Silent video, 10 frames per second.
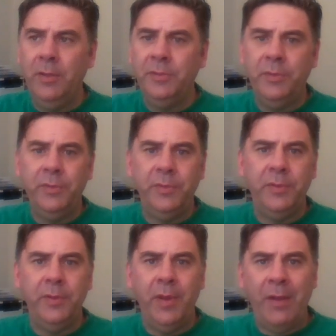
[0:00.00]
So
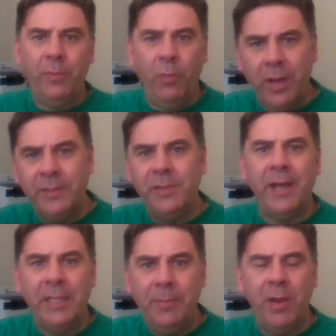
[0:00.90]
I would want to
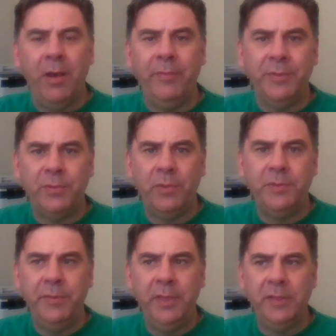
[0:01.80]
document all those
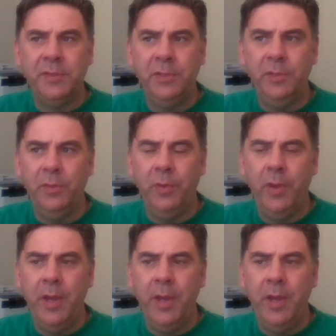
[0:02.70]
sorts of things too.